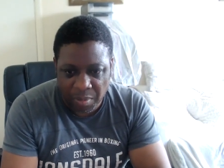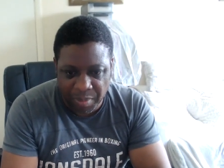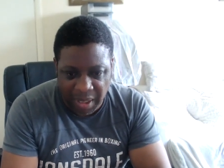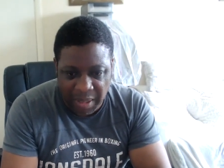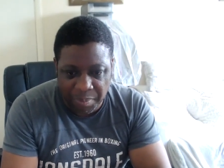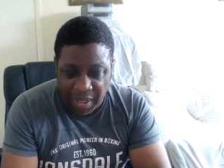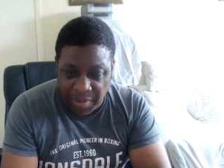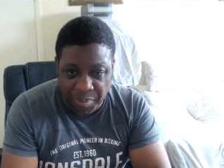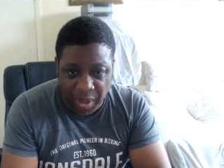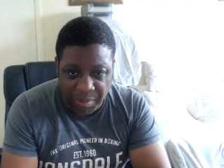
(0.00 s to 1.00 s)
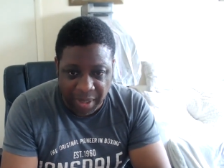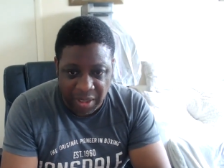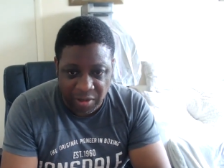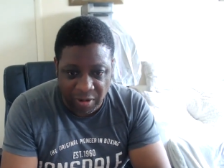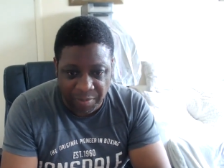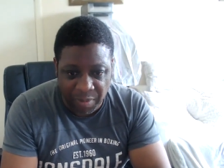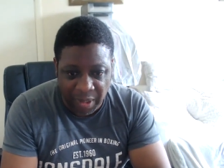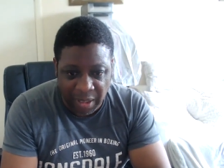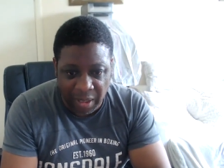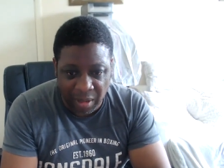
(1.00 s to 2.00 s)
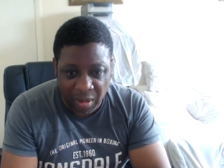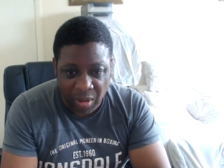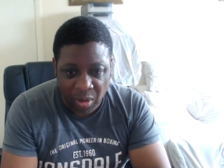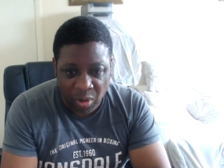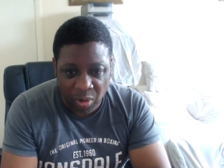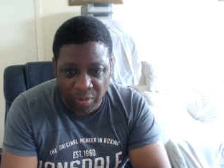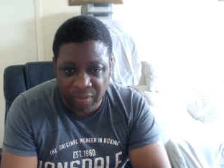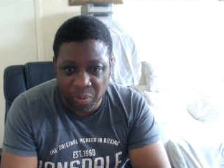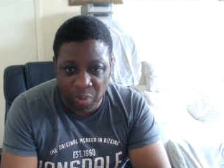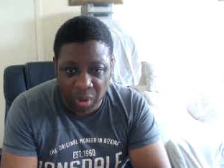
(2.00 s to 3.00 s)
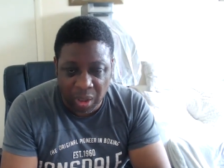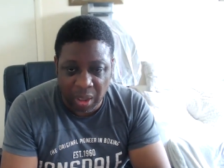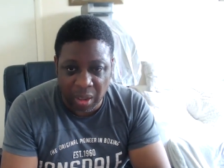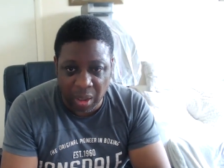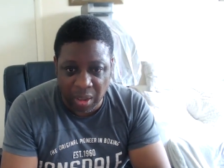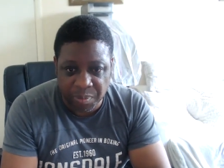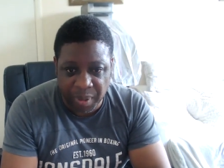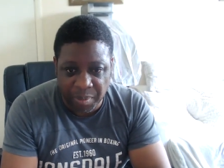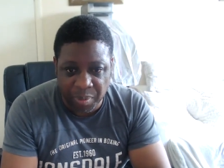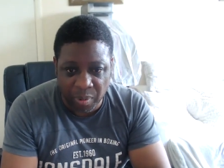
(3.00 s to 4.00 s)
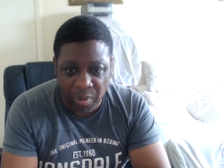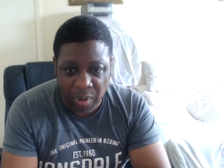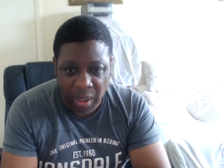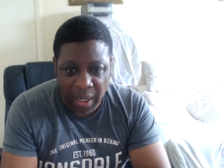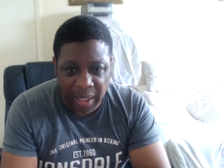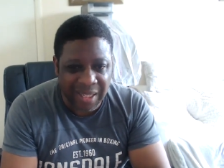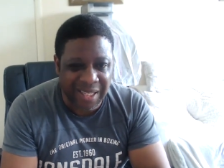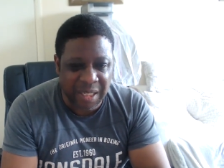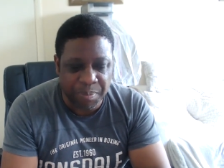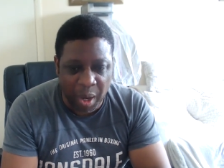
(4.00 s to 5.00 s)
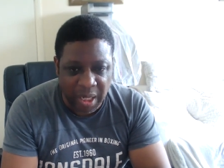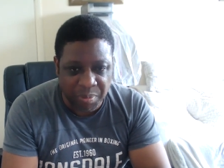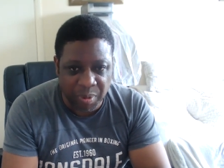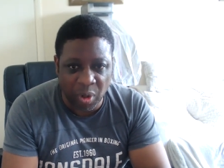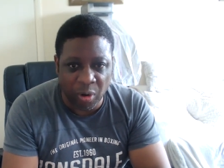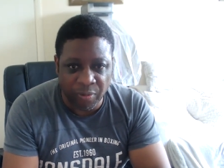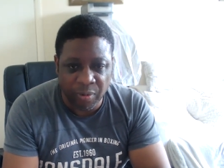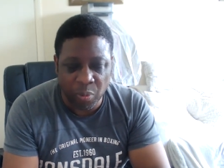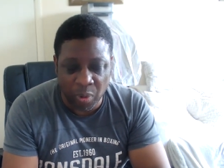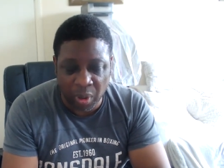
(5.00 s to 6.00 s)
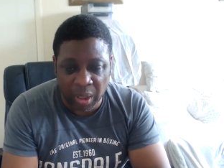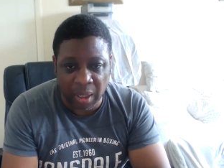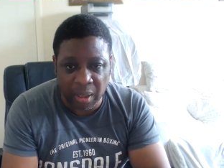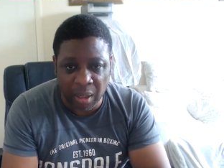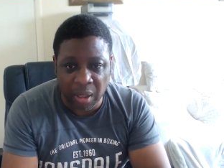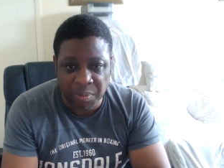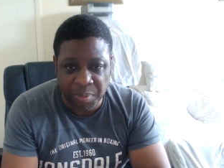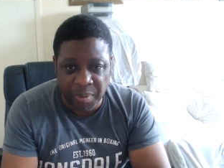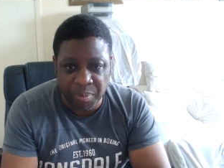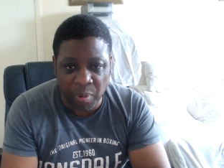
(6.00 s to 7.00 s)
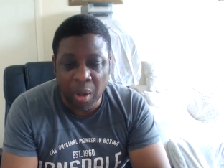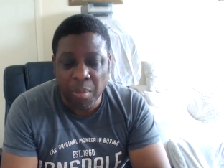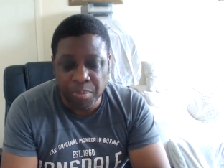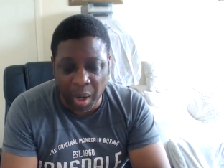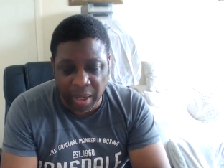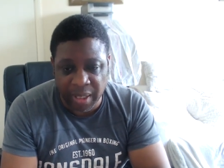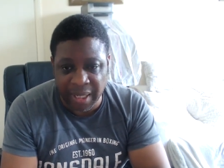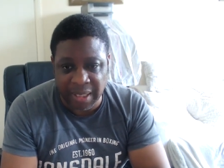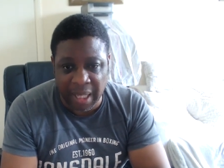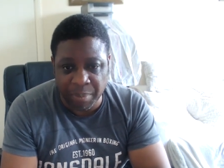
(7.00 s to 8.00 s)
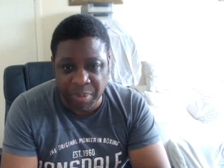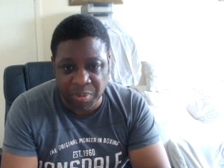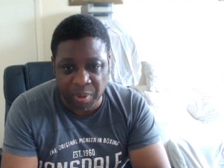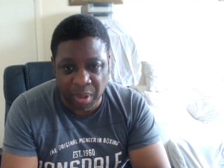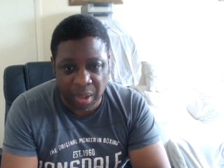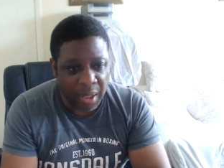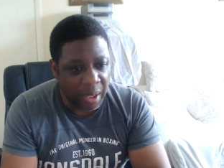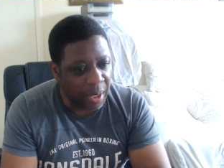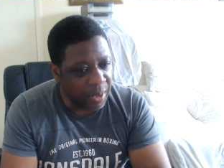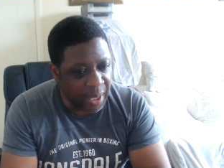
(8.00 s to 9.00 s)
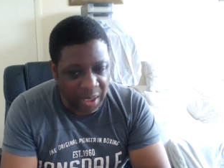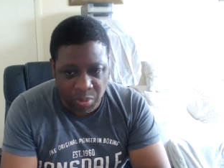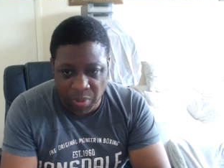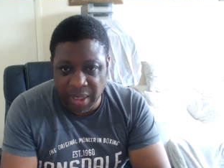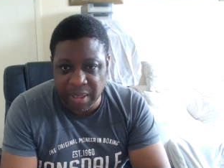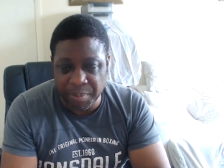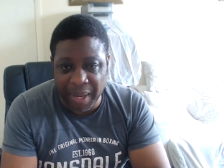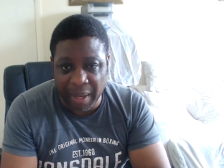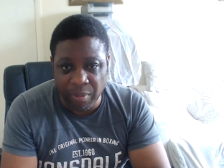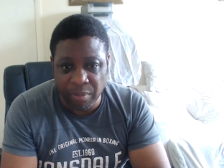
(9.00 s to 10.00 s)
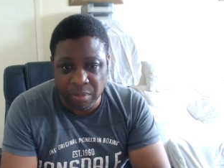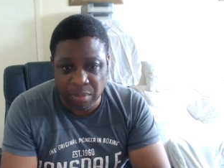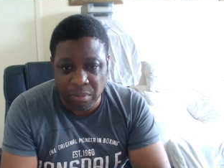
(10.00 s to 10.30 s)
mainly painted by the mainstream media, of working class people and the despisement of working class people by the establishment. That's what it's about.